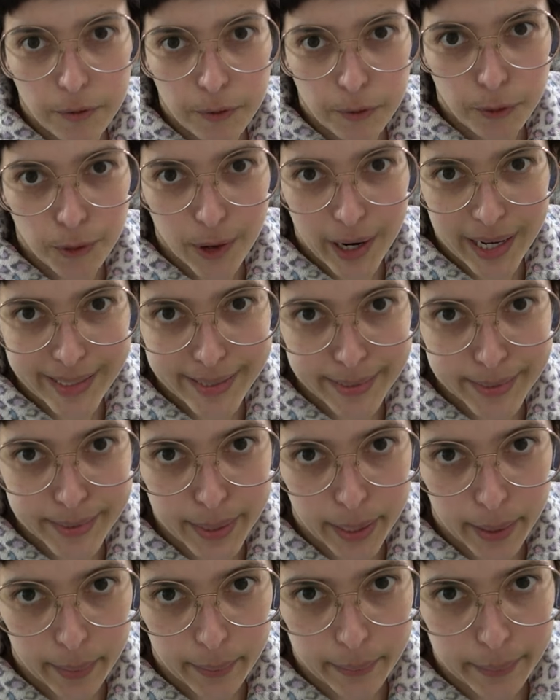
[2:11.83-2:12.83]

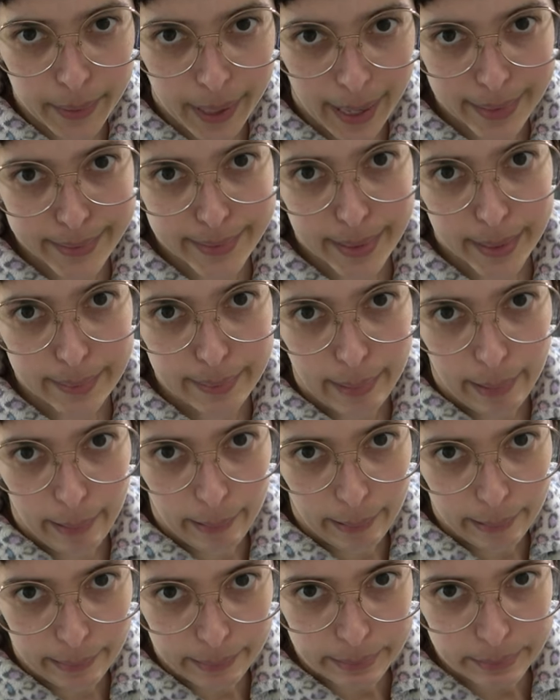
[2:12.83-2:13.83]
frustum, as I
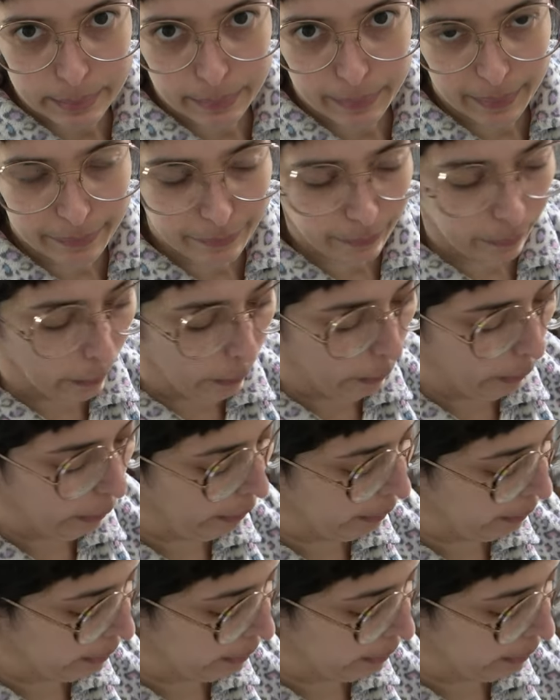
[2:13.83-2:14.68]
learned before.